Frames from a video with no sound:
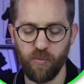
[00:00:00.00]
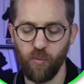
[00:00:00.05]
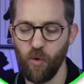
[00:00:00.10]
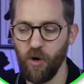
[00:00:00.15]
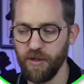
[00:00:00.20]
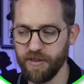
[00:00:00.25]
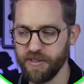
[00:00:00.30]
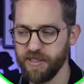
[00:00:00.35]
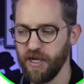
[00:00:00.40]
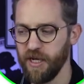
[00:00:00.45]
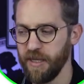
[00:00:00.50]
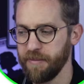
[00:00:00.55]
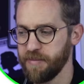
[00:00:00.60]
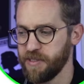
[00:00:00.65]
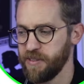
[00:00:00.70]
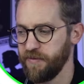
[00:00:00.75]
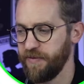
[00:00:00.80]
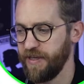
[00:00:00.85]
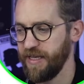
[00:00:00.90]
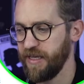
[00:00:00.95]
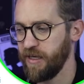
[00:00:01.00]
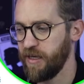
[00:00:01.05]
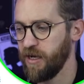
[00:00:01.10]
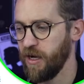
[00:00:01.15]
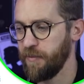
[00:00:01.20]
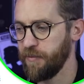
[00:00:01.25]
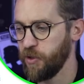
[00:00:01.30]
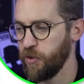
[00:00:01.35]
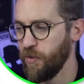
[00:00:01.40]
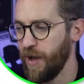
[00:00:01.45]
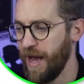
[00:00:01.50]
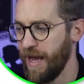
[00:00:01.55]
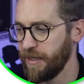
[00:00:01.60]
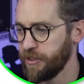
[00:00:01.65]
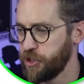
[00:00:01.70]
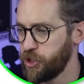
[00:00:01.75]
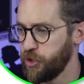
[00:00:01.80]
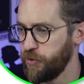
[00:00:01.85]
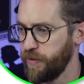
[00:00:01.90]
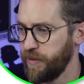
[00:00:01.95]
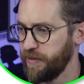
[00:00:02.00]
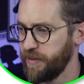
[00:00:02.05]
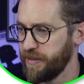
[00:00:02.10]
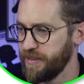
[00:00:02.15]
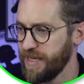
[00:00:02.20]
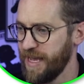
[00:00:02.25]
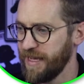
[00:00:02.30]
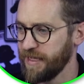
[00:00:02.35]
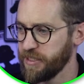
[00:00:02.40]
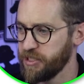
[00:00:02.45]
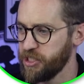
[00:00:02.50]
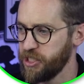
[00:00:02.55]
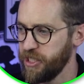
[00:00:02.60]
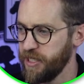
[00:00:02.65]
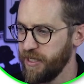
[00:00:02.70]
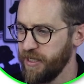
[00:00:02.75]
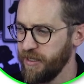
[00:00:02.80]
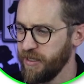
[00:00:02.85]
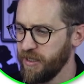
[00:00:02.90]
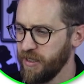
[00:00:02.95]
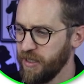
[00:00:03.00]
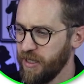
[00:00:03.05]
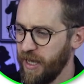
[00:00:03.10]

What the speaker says: what types of income you had during the tax year.